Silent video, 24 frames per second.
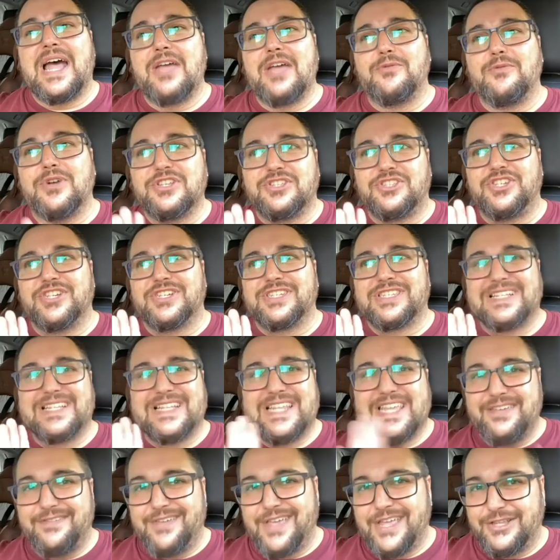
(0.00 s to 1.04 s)
was just
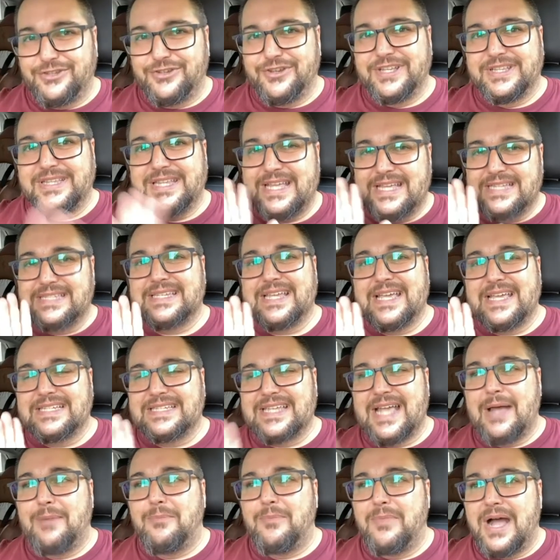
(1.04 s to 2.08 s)
leaving to it as
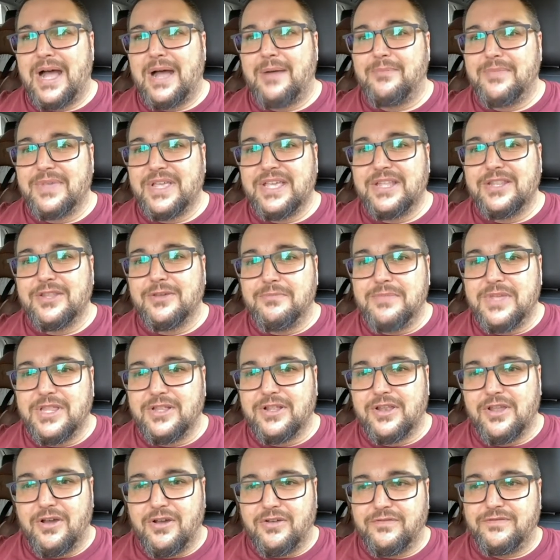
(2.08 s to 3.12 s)
I'm in the middle
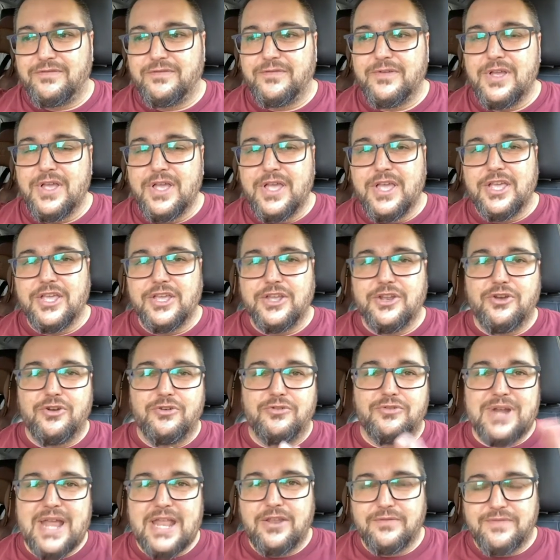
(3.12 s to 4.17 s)
of
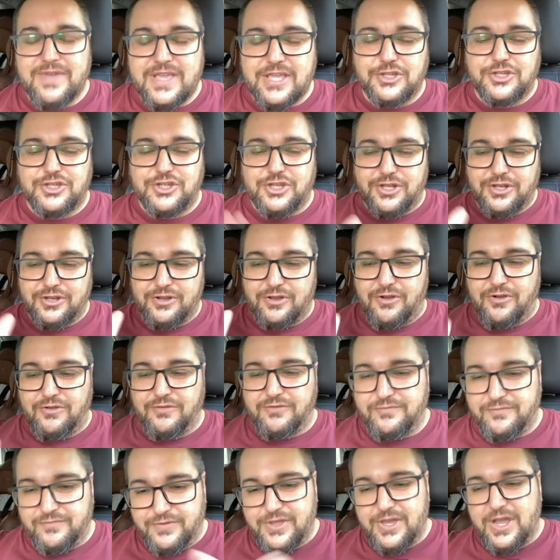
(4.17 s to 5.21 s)
renovation of
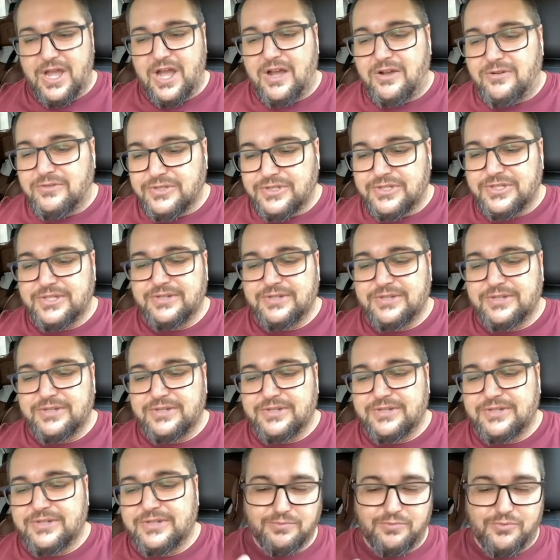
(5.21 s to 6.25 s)
the house where I
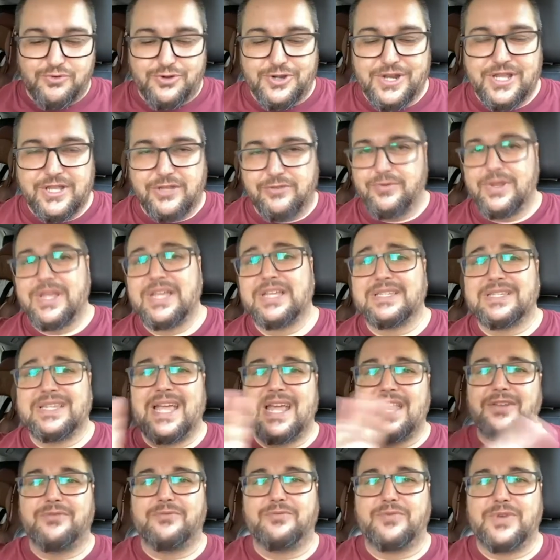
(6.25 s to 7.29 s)
was born and raised,
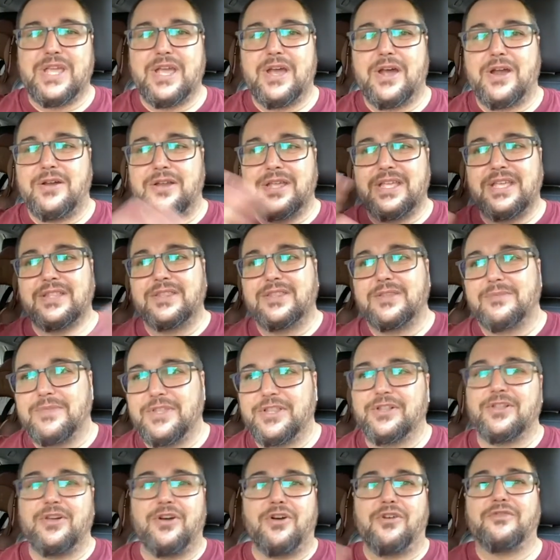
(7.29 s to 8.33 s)
and we are in the
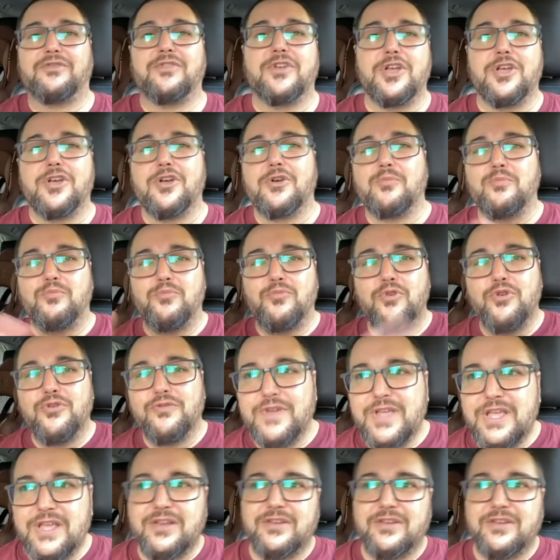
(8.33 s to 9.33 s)
middle of moving